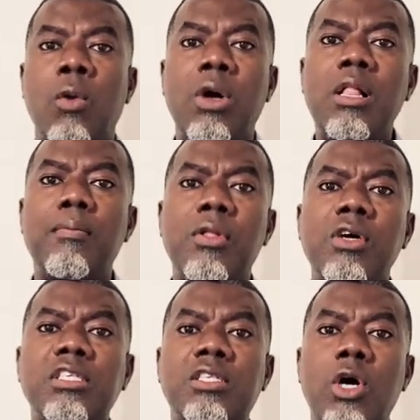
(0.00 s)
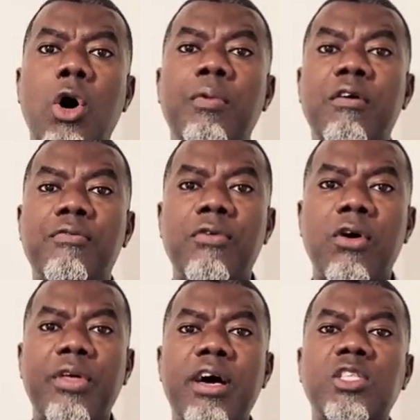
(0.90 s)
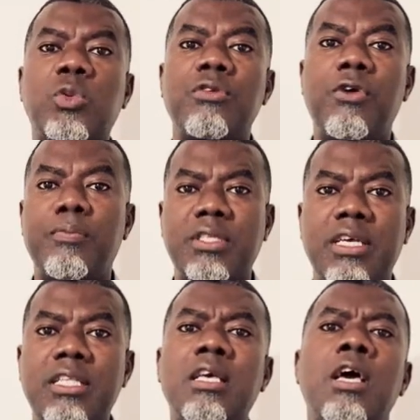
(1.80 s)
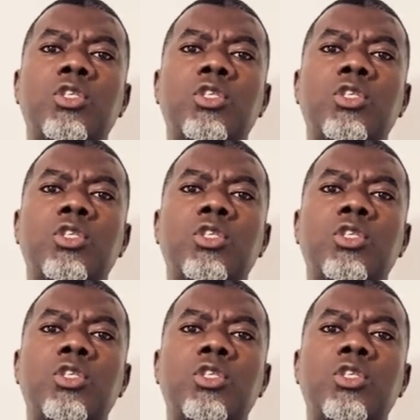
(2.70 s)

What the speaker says: Well, blocks is up a further 24%.